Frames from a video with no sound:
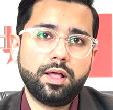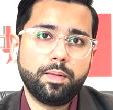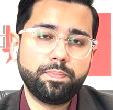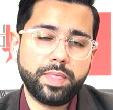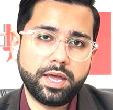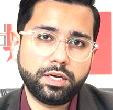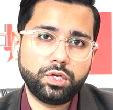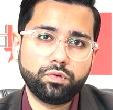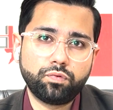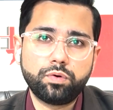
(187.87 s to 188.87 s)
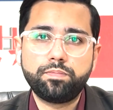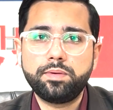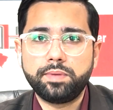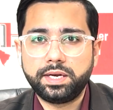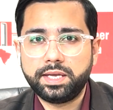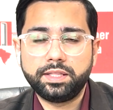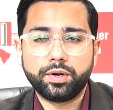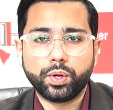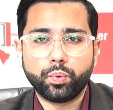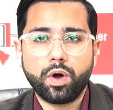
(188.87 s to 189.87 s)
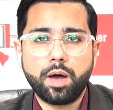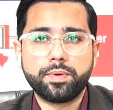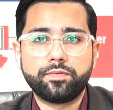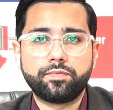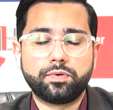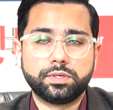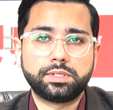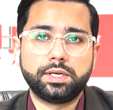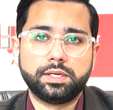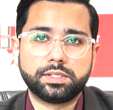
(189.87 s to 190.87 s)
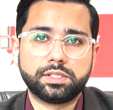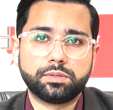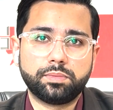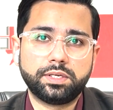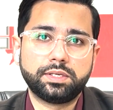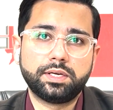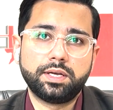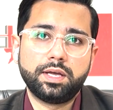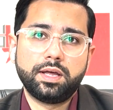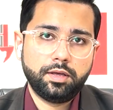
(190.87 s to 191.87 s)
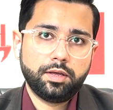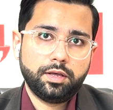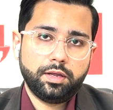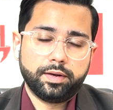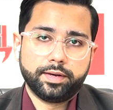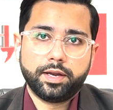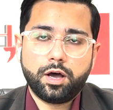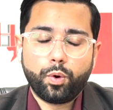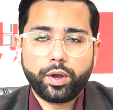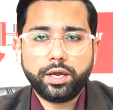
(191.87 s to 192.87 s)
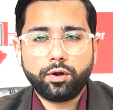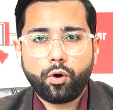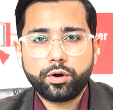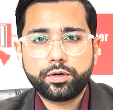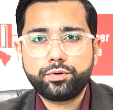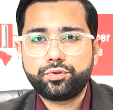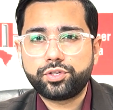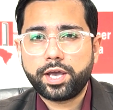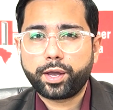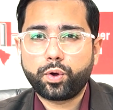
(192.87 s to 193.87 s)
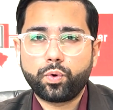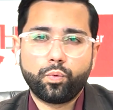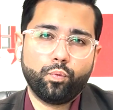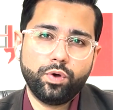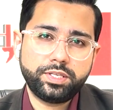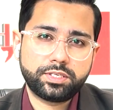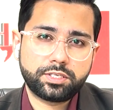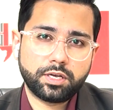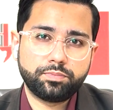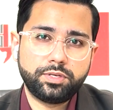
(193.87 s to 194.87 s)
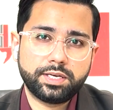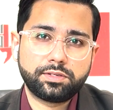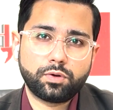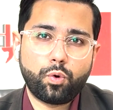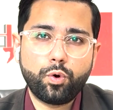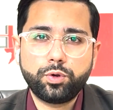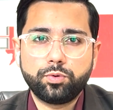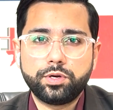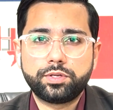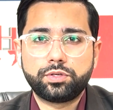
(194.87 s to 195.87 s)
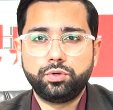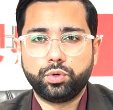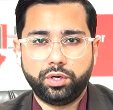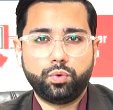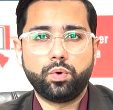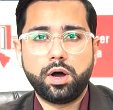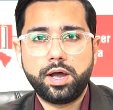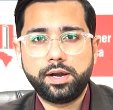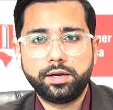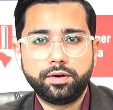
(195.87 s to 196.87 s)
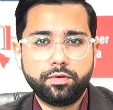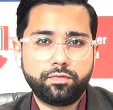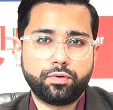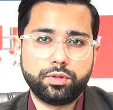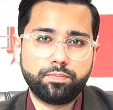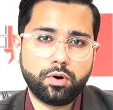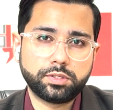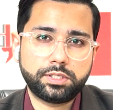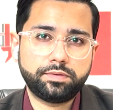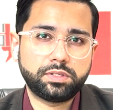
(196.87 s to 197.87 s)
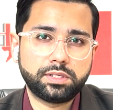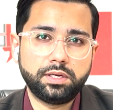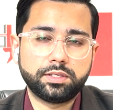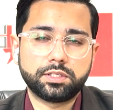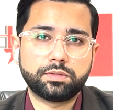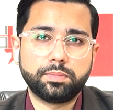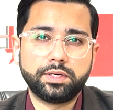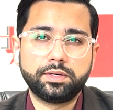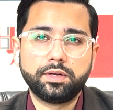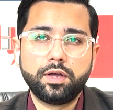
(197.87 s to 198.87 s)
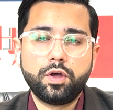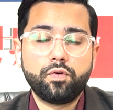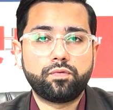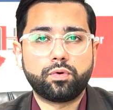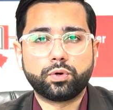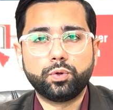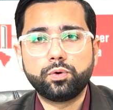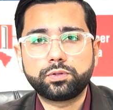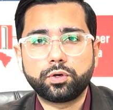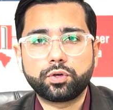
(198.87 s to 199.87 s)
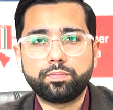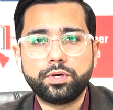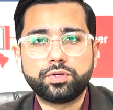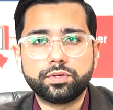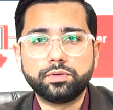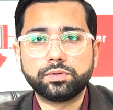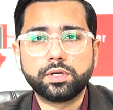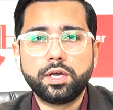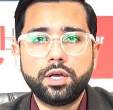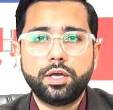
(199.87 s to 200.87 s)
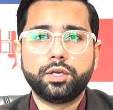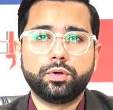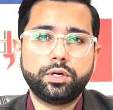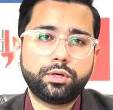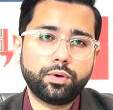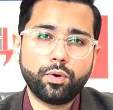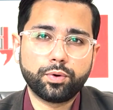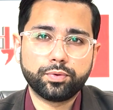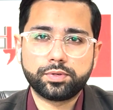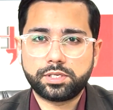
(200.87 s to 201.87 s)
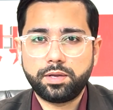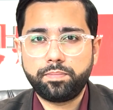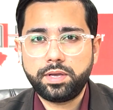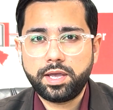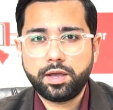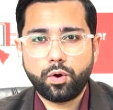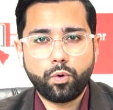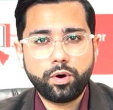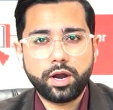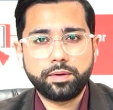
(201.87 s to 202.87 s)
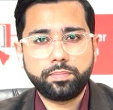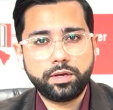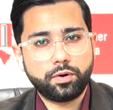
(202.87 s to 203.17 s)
then you would be meeting the requirement for the skill assessment. Now, in order to check which subjects or units you require for the positive skill assessment for those occupations, you need to go to the CPA or IPA